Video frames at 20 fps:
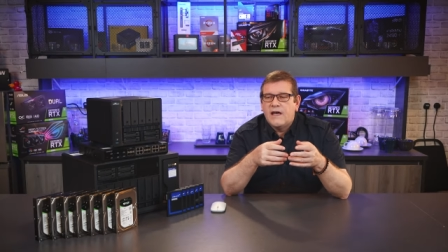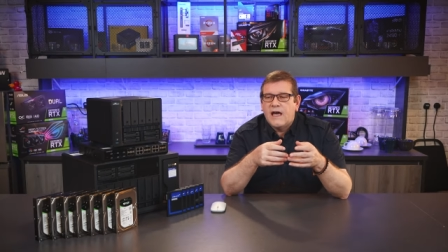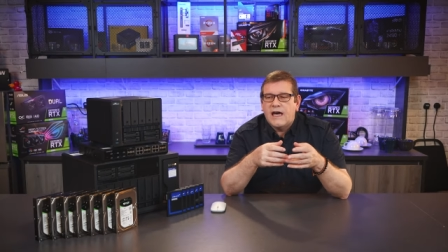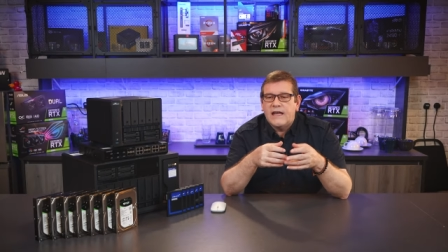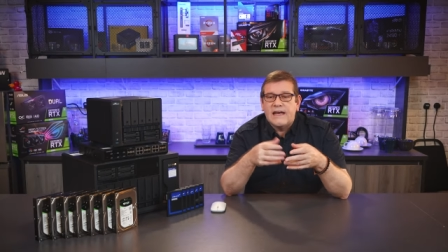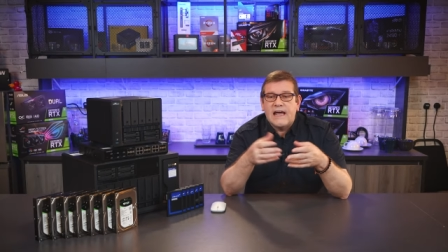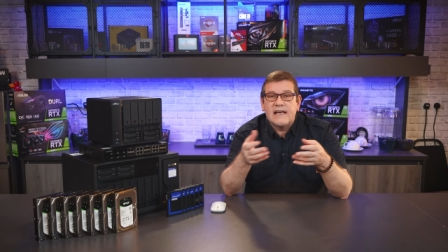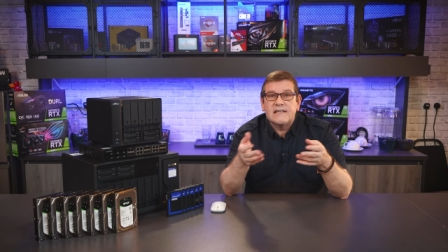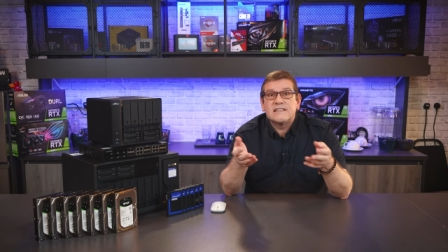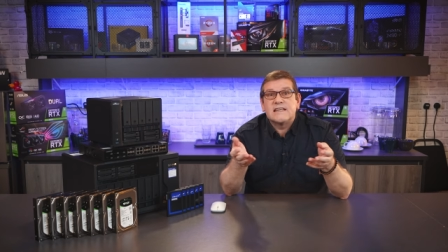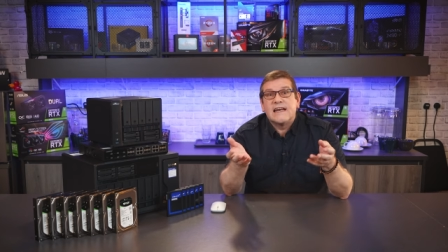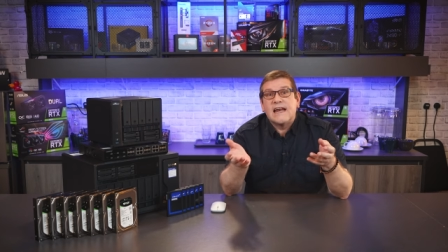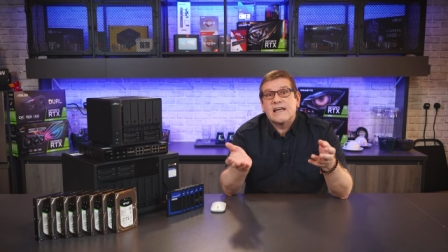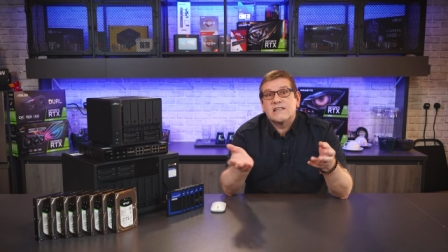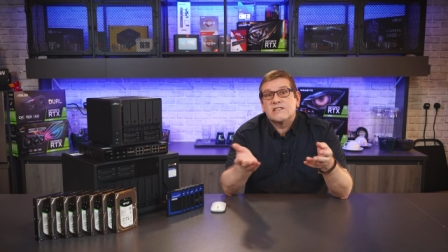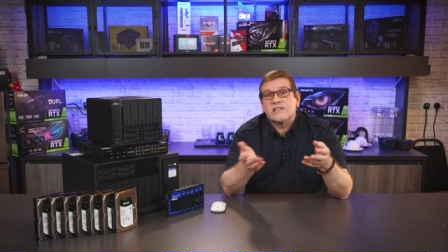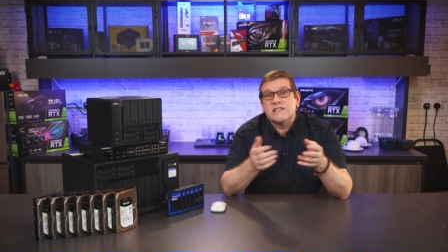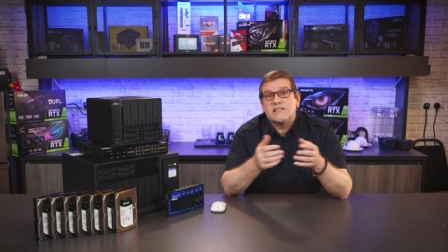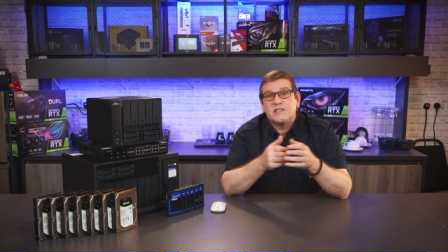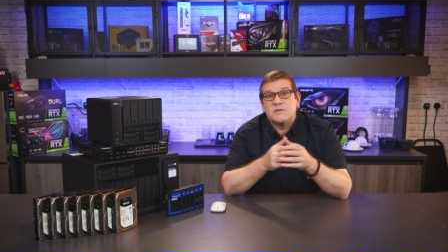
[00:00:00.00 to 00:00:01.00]
And NAS can
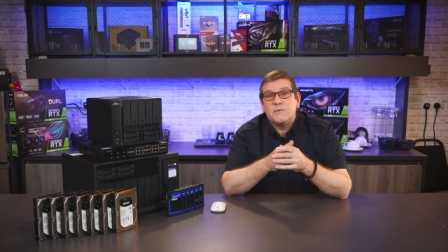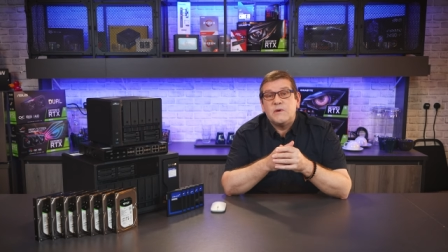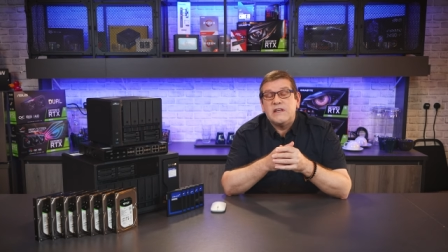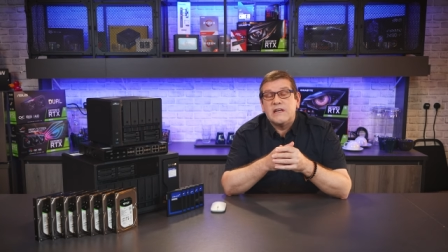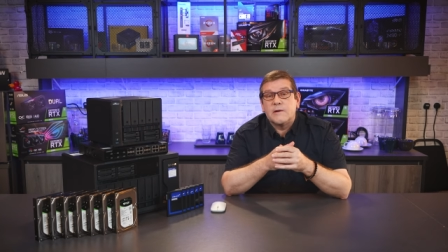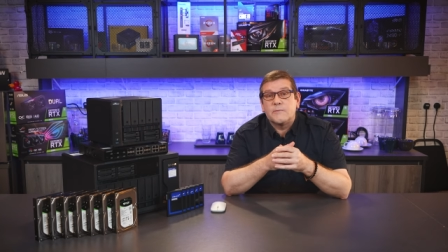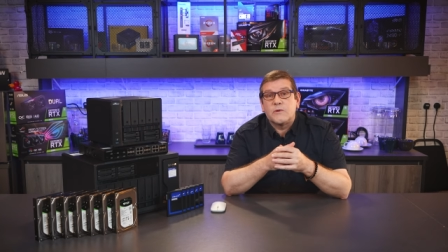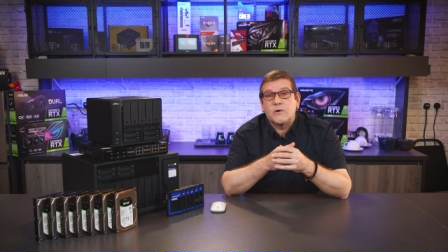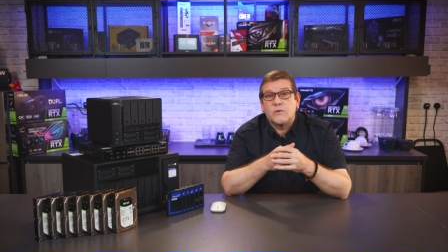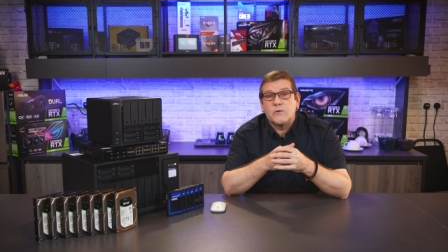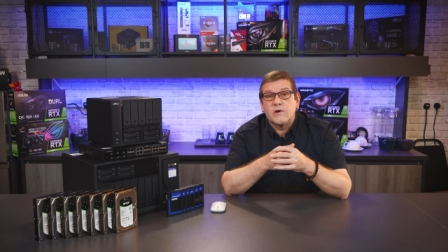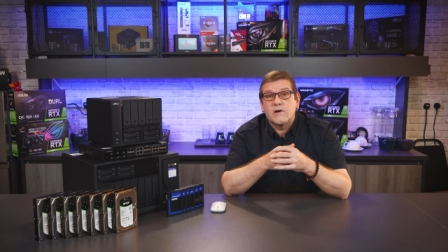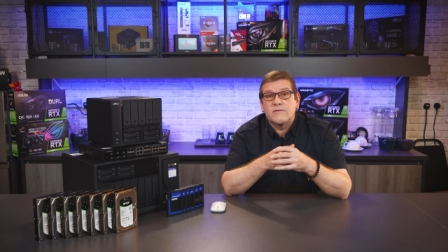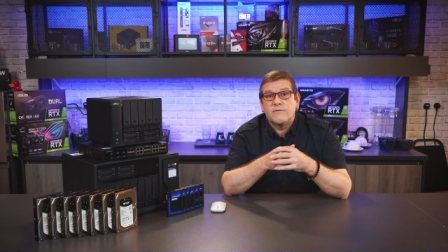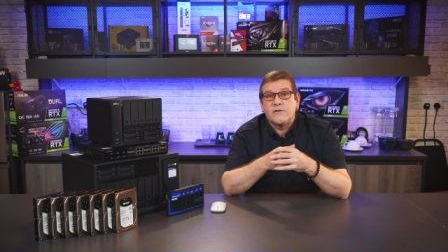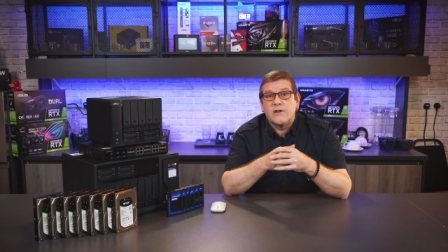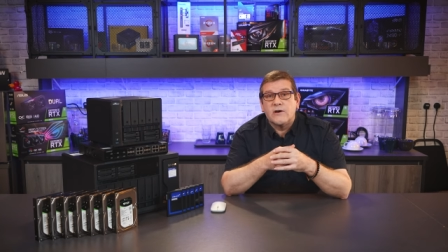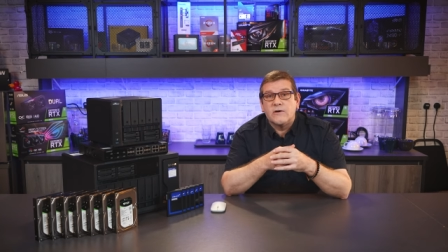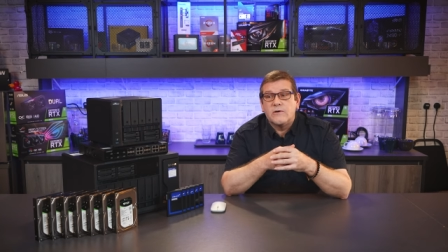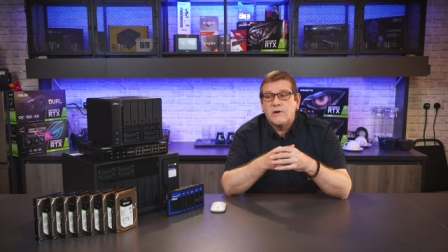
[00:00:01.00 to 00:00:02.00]
actually speed up your
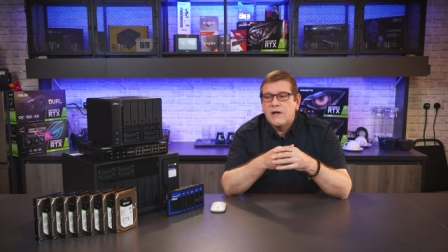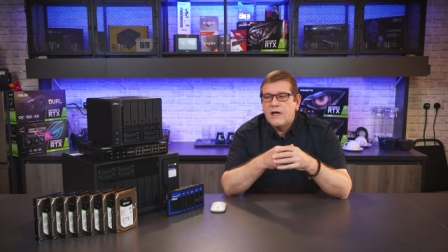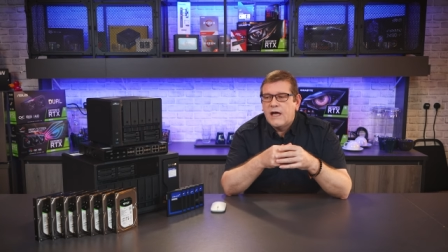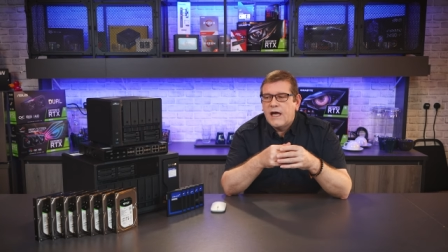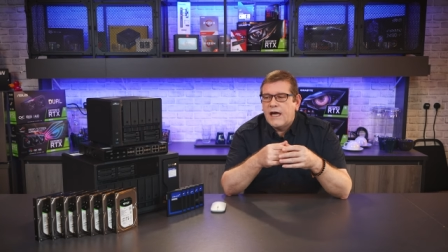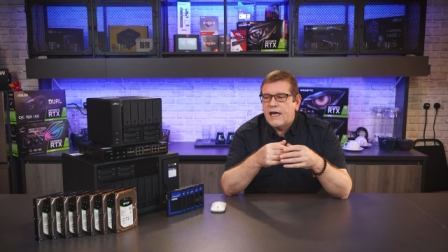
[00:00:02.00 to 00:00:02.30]
workflow